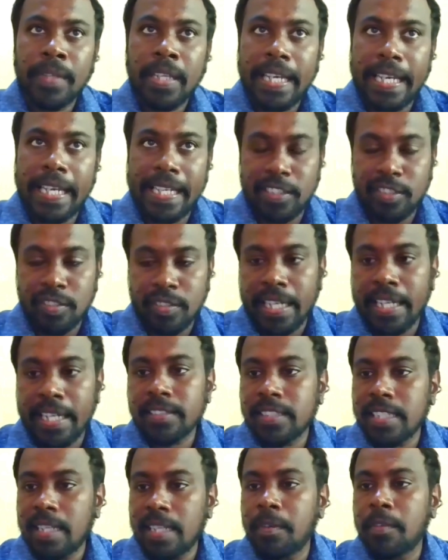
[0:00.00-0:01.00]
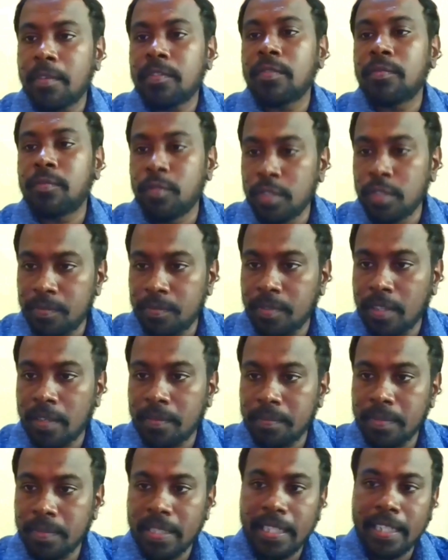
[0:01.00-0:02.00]
extract some of the wood
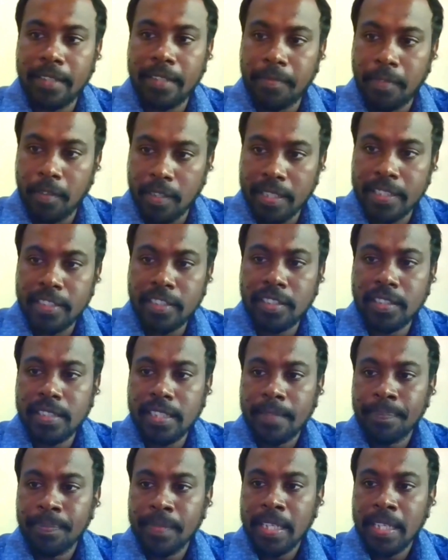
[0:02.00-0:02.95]
from forest,